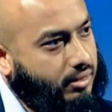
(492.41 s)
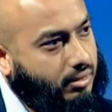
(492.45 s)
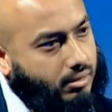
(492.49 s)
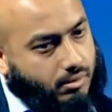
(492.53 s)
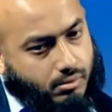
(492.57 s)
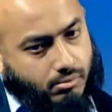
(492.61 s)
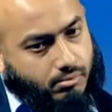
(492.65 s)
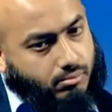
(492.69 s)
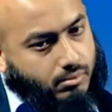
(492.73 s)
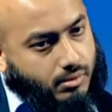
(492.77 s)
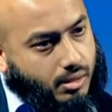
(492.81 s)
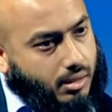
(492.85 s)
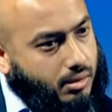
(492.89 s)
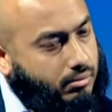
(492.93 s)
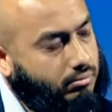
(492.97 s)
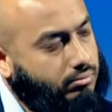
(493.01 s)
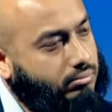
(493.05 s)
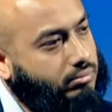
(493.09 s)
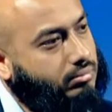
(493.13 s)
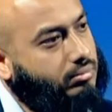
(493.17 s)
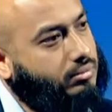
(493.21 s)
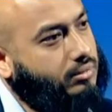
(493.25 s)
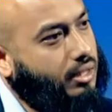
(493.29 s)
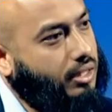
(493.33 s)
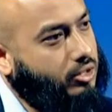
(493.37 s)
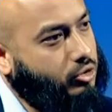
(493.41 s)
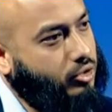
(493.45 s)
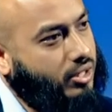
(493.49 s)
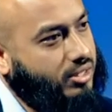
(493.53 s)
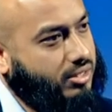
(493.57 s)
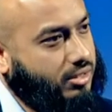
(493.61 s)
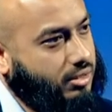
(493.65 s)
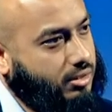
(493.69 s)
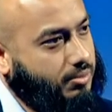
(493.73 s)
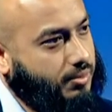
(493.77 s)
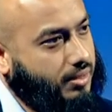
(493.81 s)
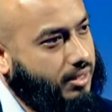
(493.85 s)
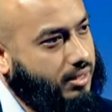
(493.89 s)
you know, I trust
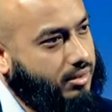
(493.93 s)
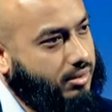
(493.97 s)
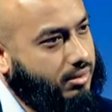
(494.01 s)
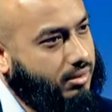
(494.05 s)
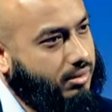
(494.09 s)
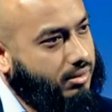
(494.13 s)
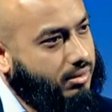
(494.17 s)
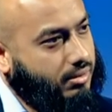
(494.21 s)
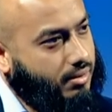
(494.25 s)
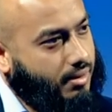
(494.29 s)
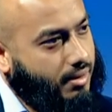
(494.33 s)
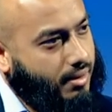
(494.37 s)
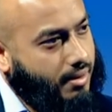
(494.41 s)
this person.